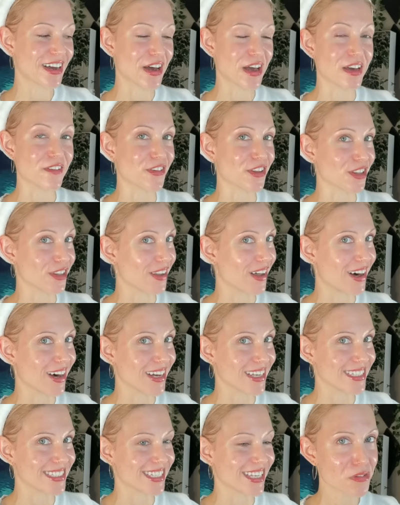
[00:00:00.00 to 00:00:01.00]
I have a
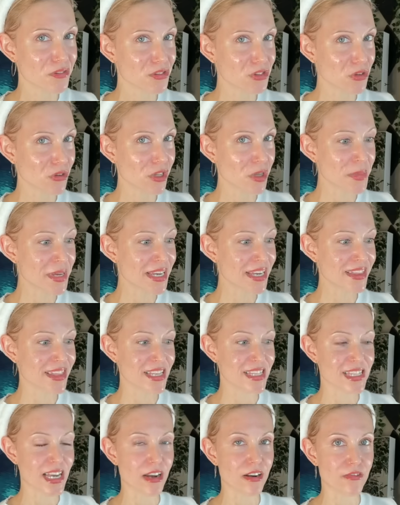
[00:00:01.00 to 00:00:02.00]
lot. So let me get
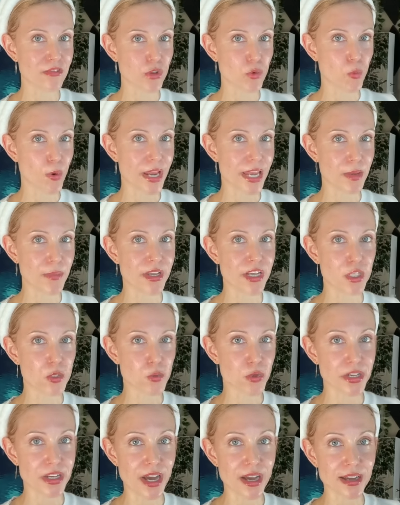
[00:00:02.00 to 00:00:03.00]
this out of the way because
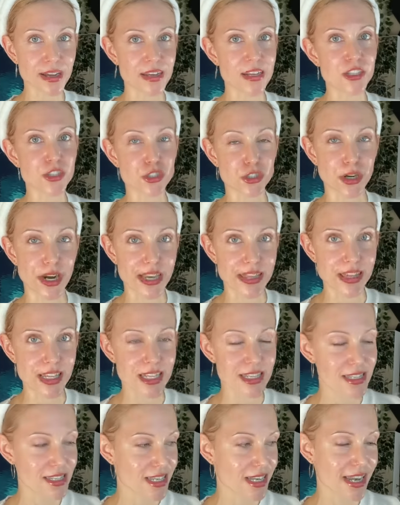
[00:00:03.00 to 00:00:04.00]
we're not gonna try
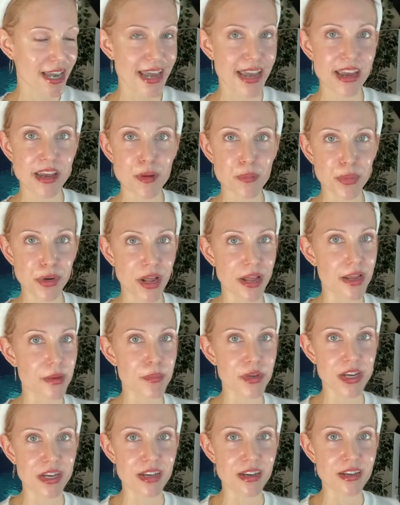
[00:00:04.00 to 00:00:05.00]
this today, but I am
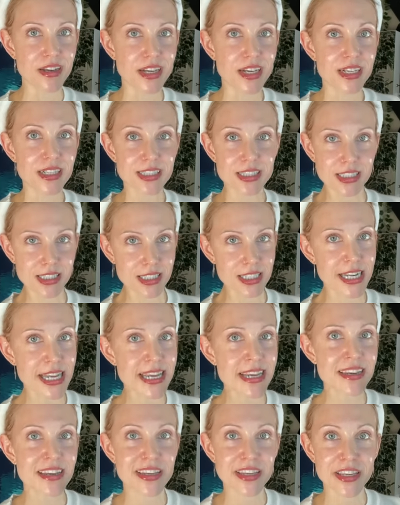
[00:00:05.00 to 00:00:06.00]
gonna
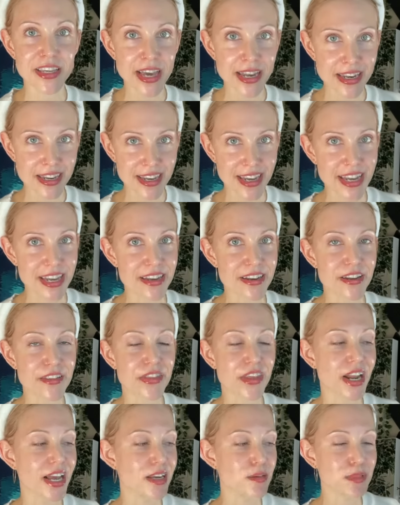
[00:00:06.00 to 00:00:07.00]
sneak yet again
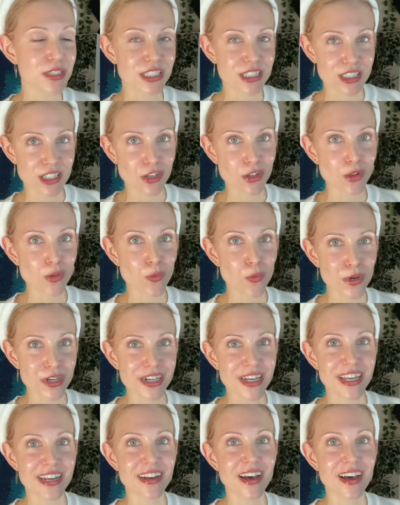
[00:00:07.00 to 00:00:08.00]
that I am still
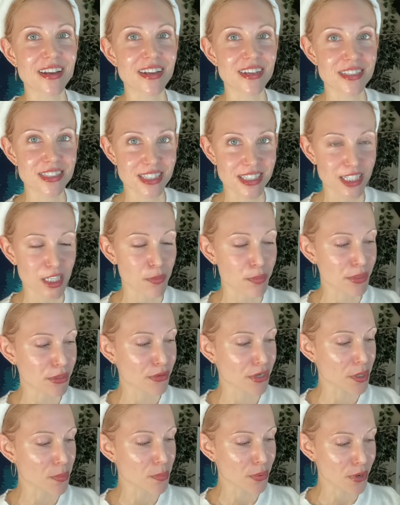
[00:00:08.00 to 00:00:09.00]
working a C
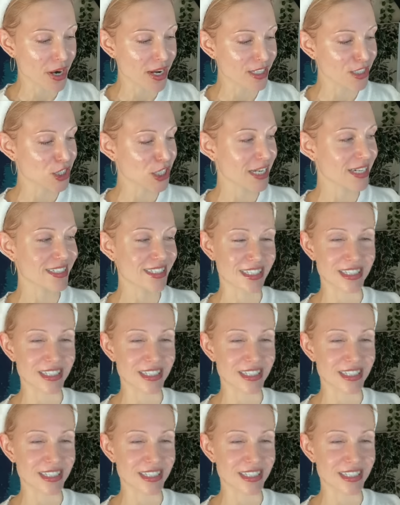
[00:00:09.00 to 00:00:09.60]
beauty project.